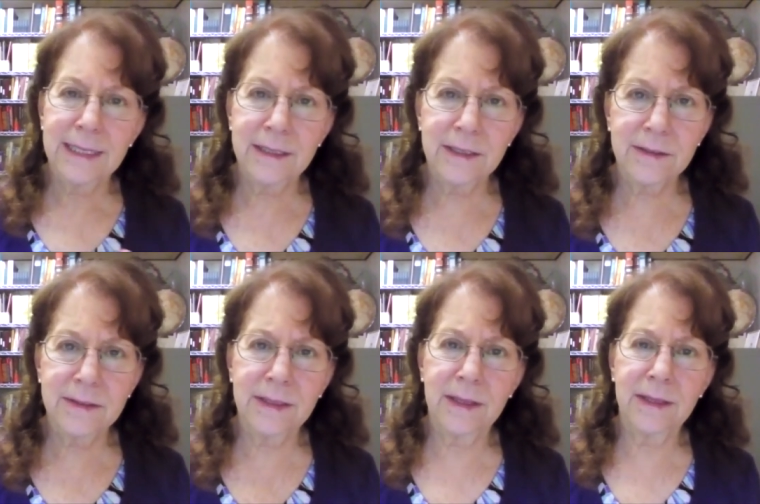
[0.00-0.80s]

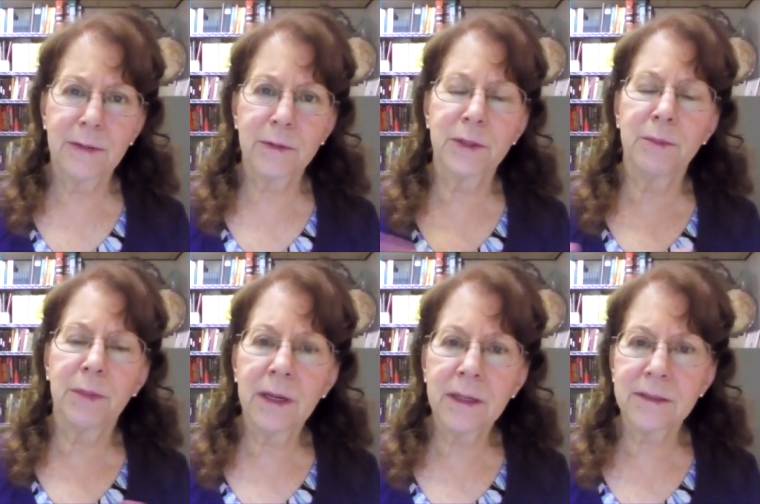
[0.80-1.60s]
just they were
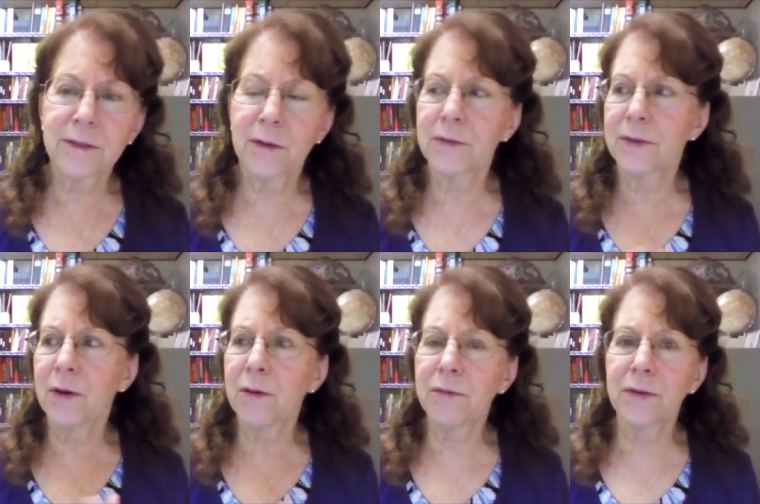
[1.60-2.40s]
debunked over and
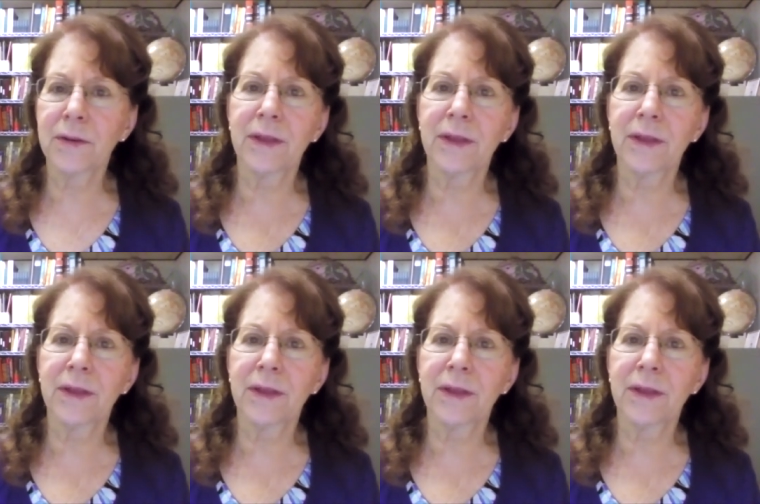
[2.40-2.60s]
over.